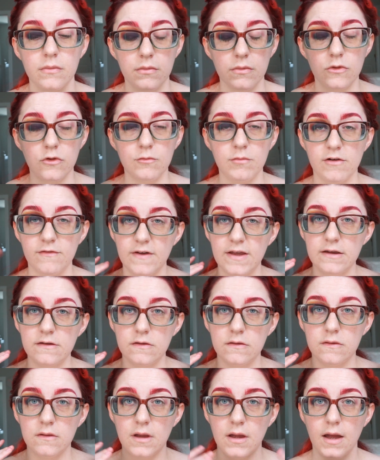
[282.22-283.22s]
do my
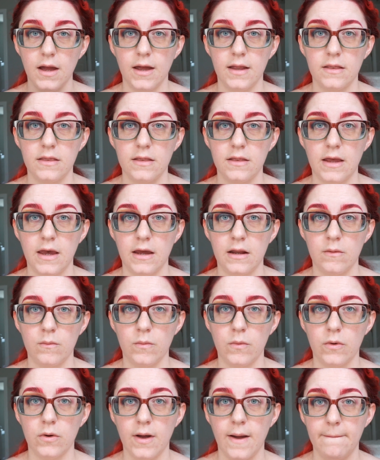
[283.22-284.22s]
face, and then
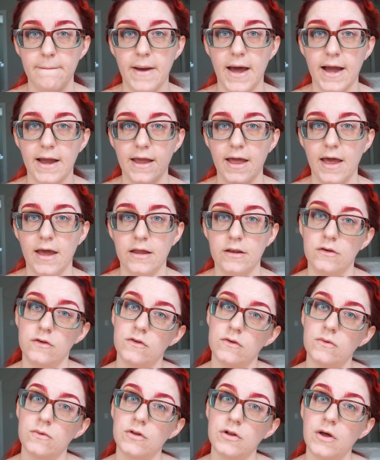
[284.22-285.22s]
we'll come back and
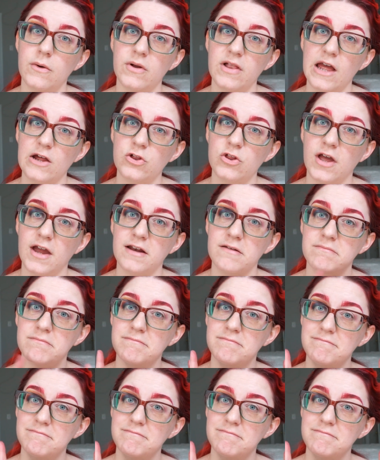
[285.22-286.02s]
do the lower lash line.